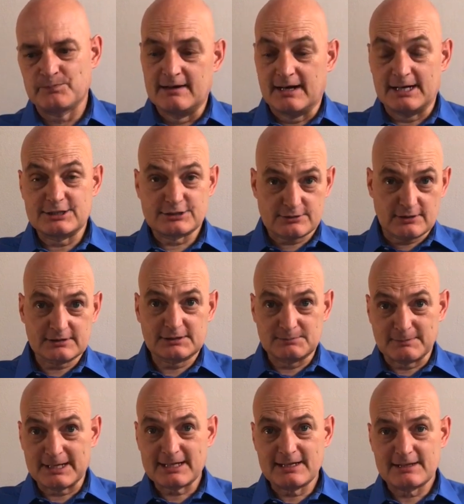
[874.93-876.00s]
I started
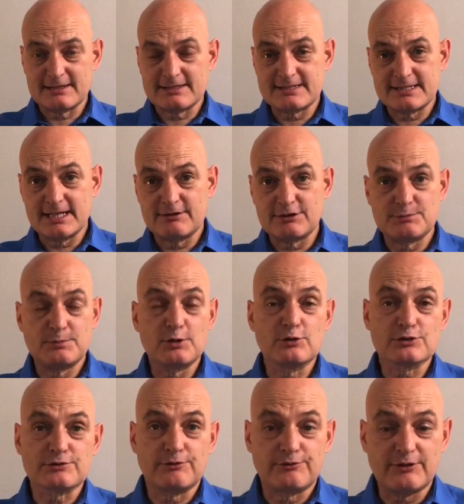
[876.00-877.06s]
making this series
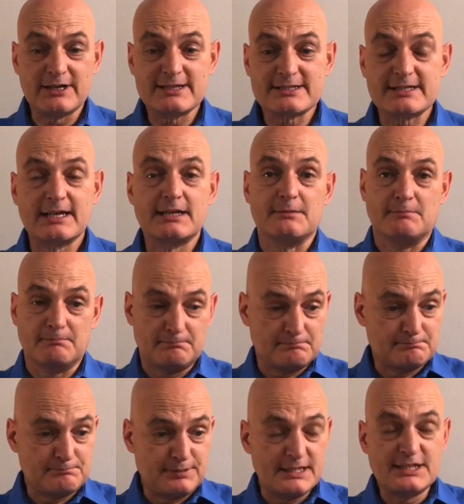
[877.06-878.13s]
because a friend said,
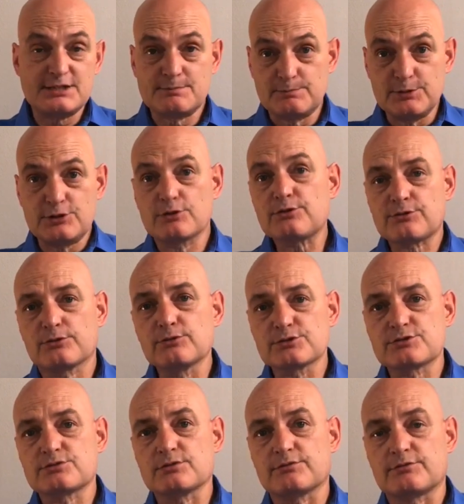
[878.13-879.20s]
please put your
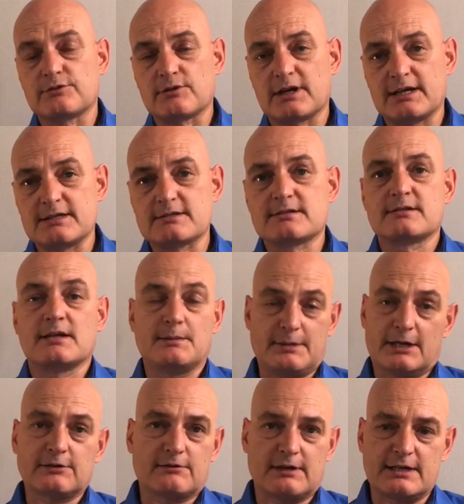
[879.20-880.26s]
thoughts of grace,
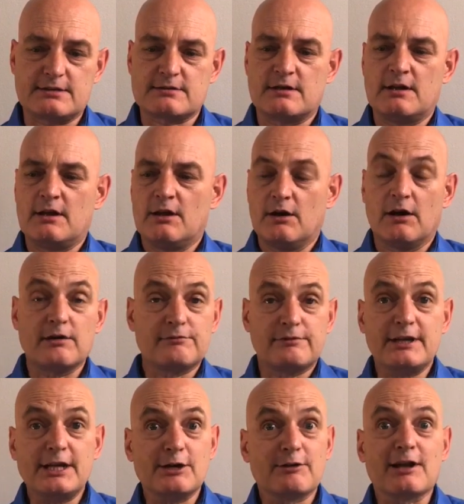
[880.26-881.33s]
about grace, on
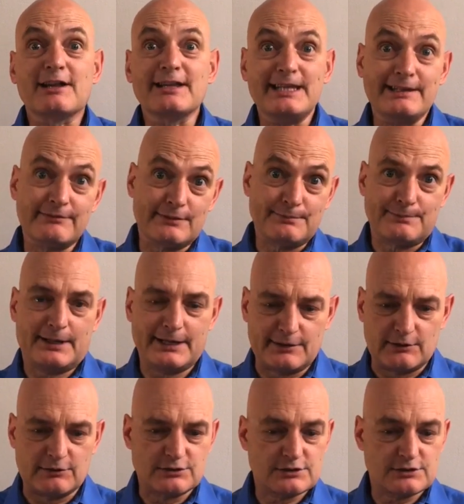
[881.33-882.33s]
video and I'll even pay you.